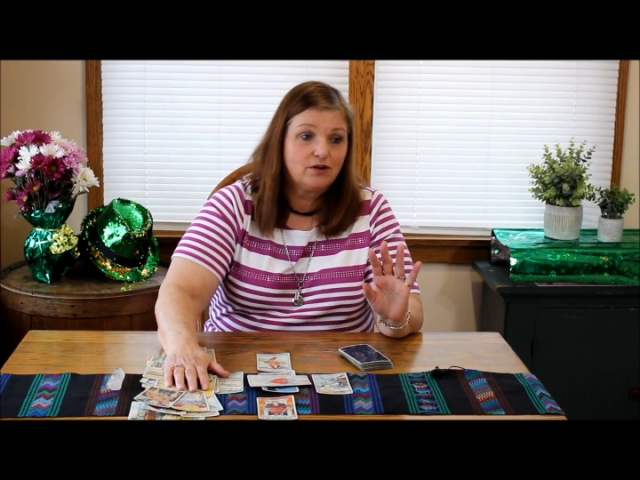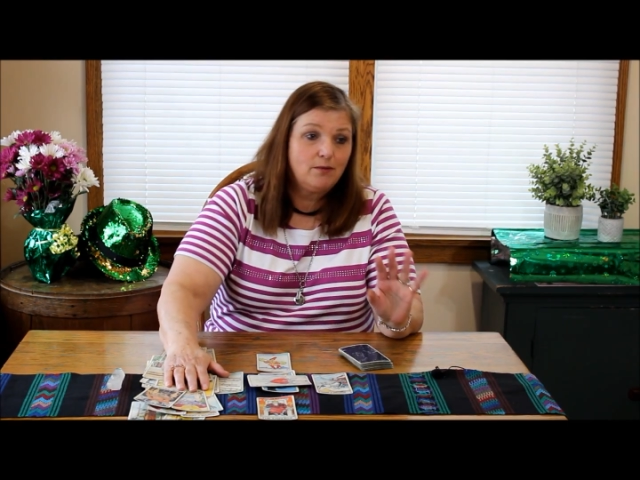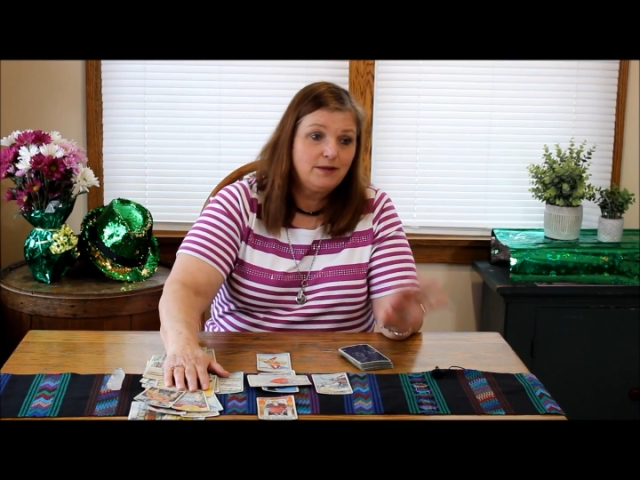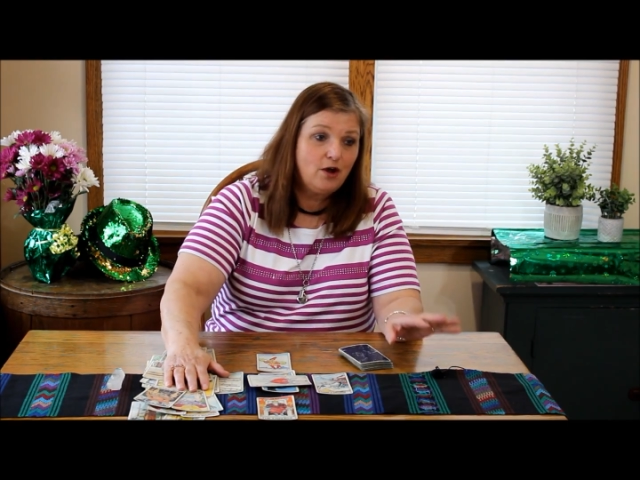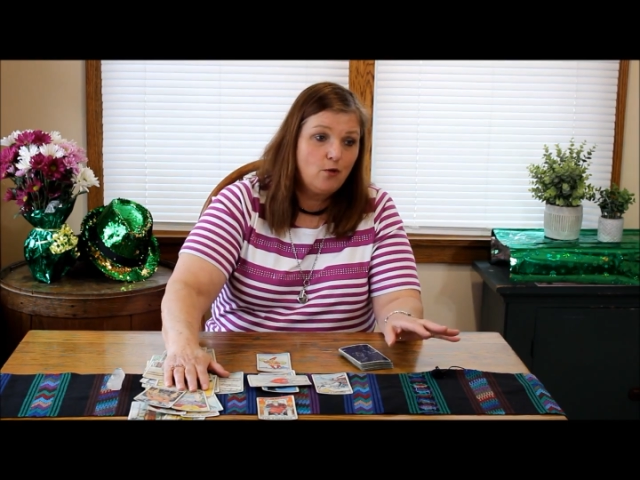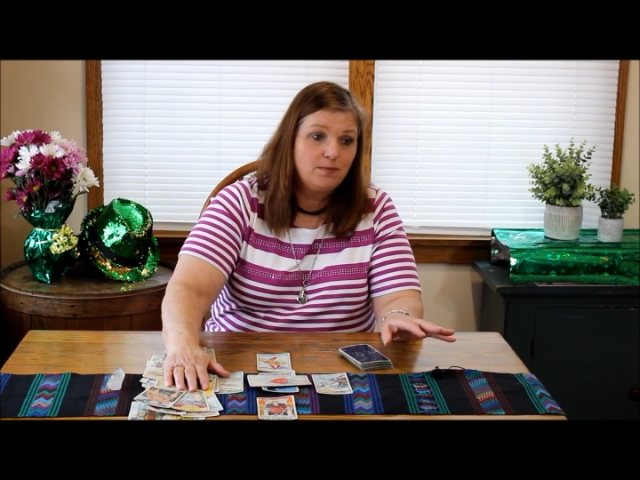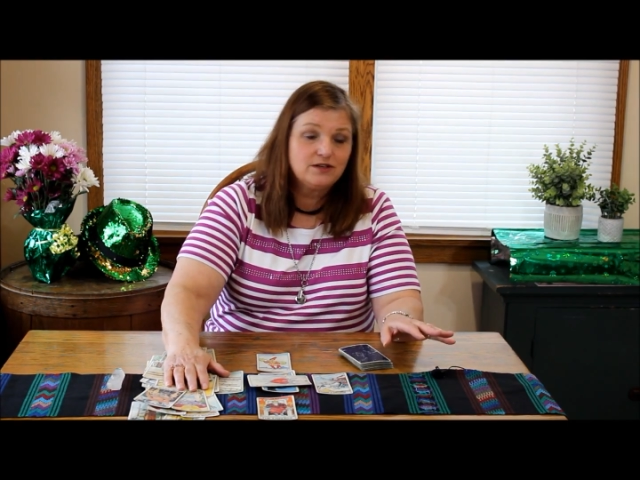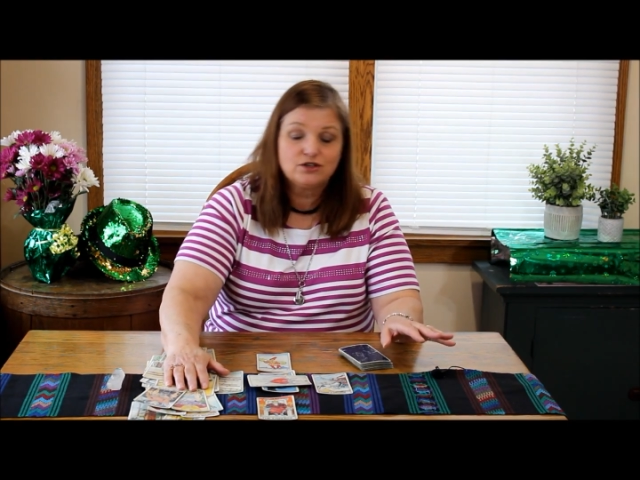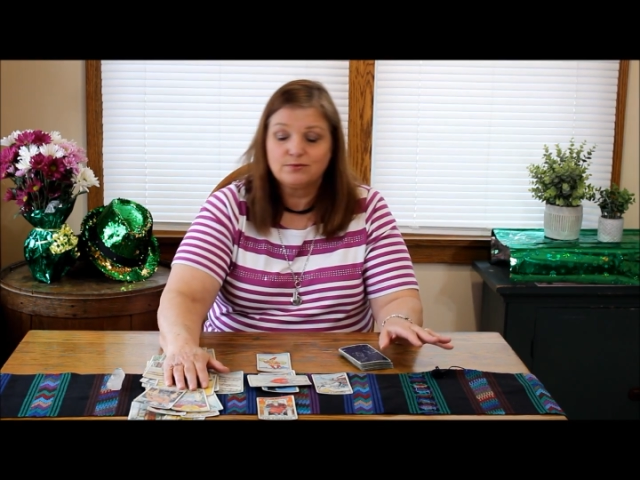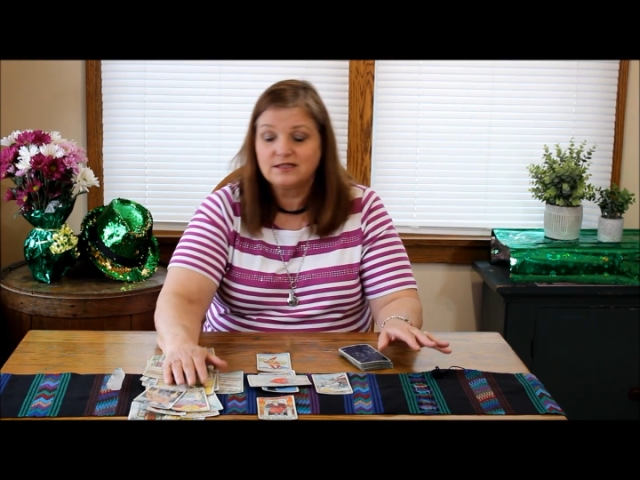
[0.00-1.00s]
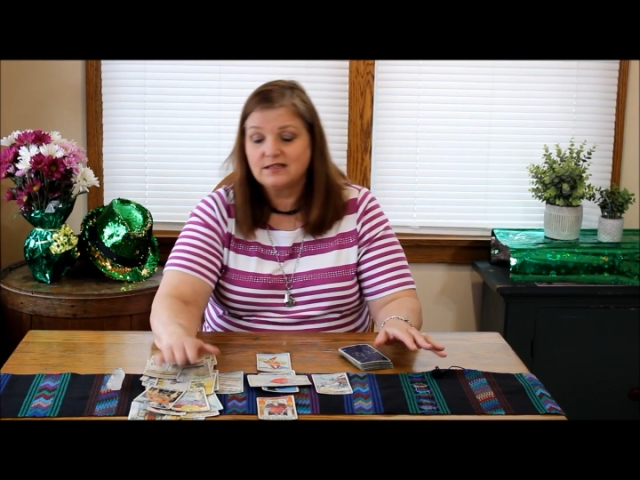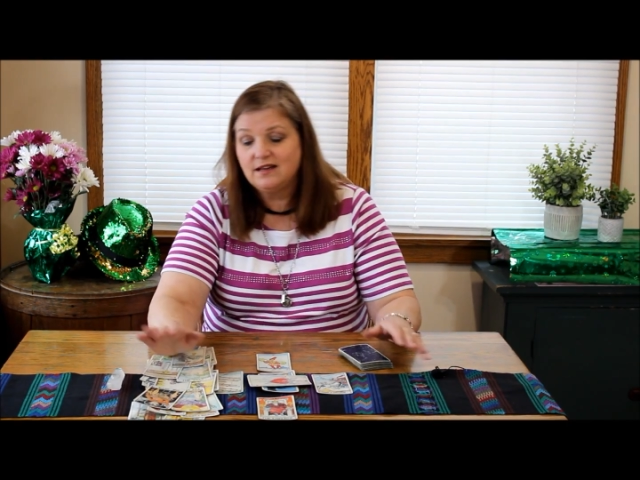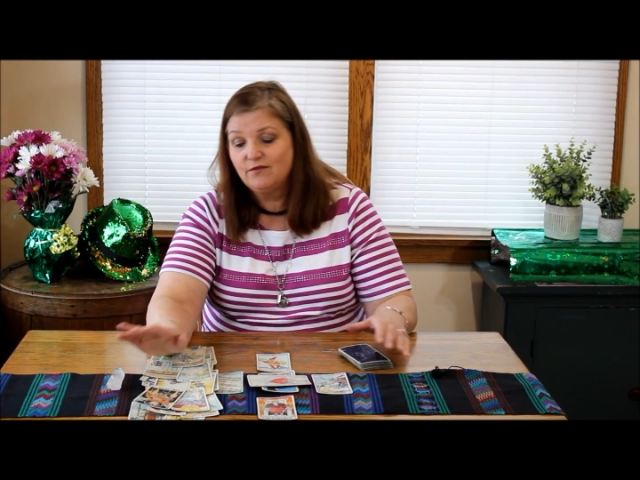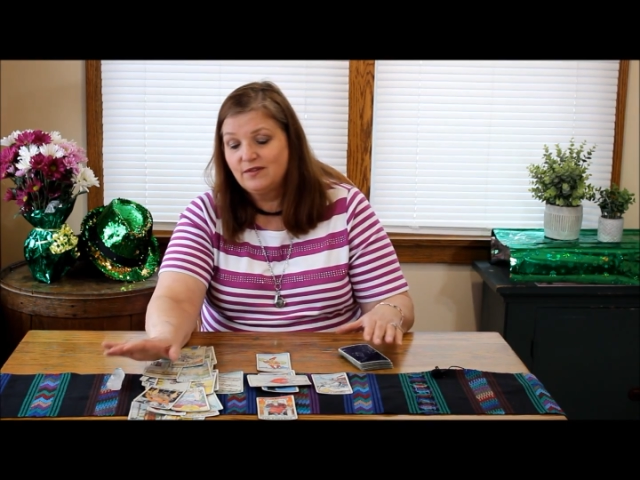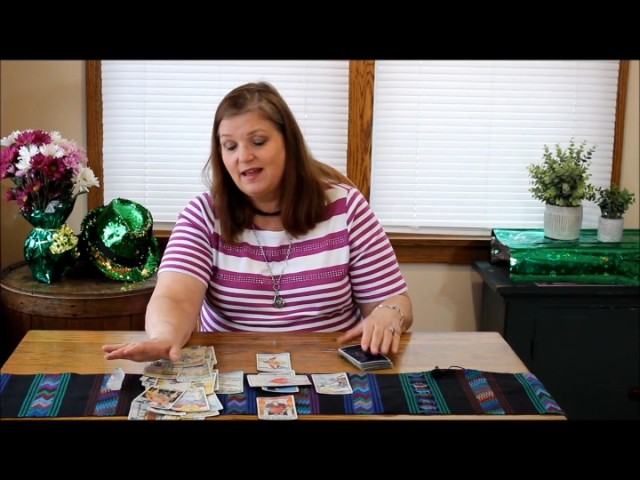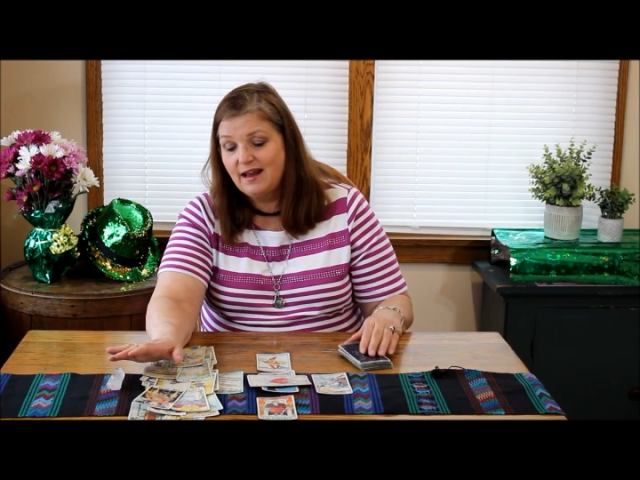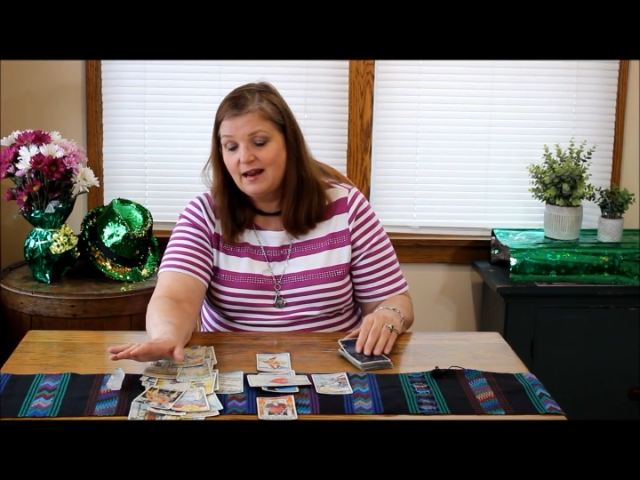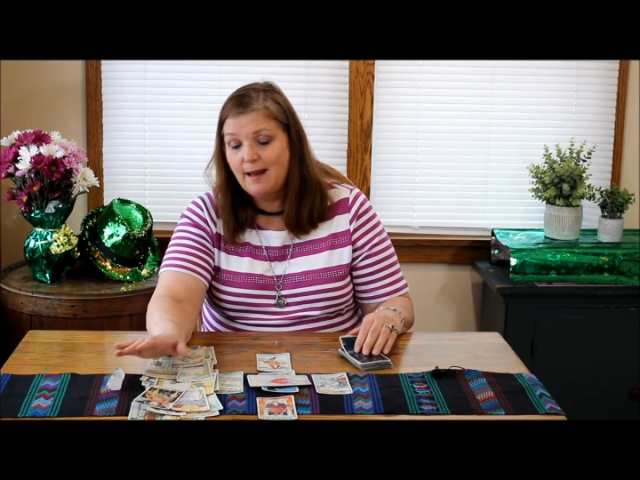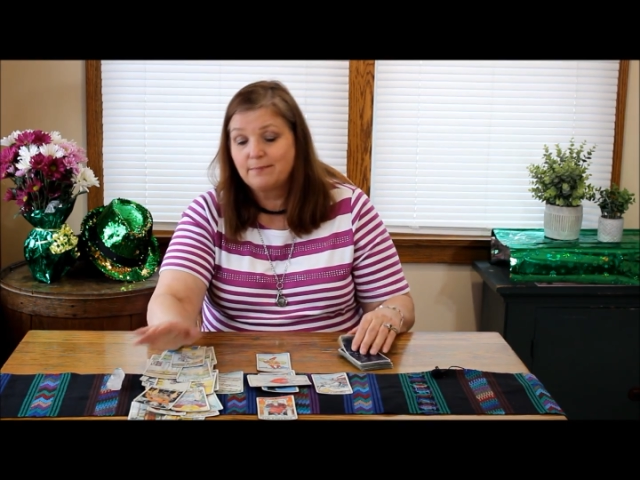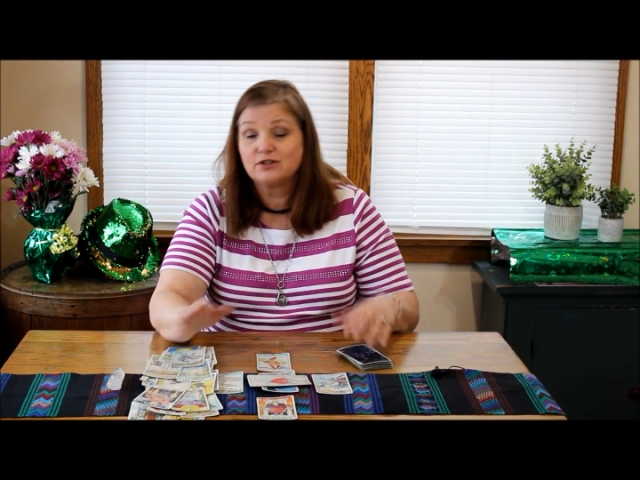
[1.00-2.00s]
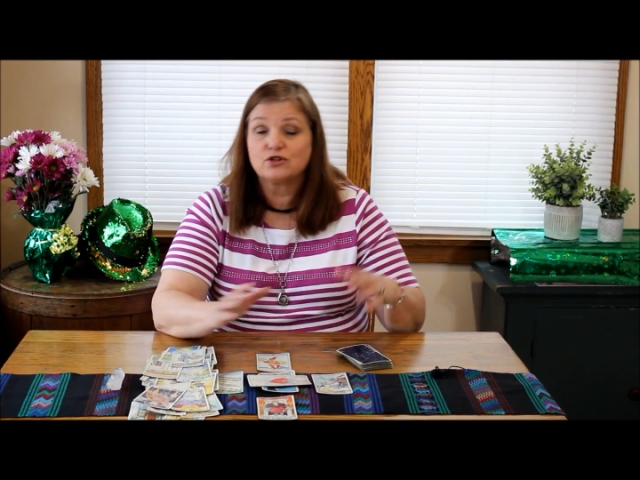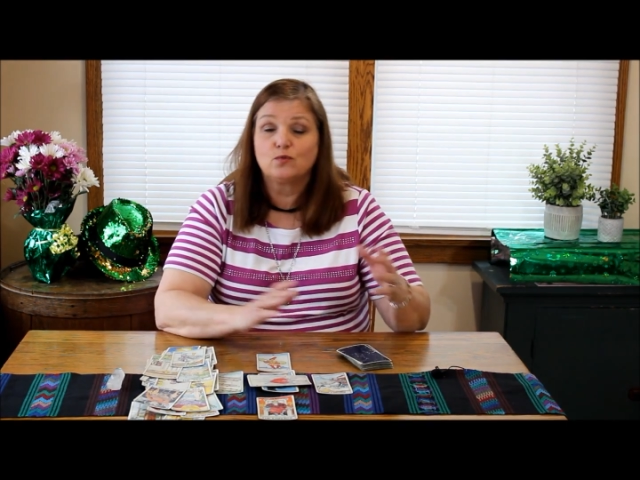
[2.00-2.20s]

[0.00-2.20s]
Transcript: or I'll be open to receive when that happens,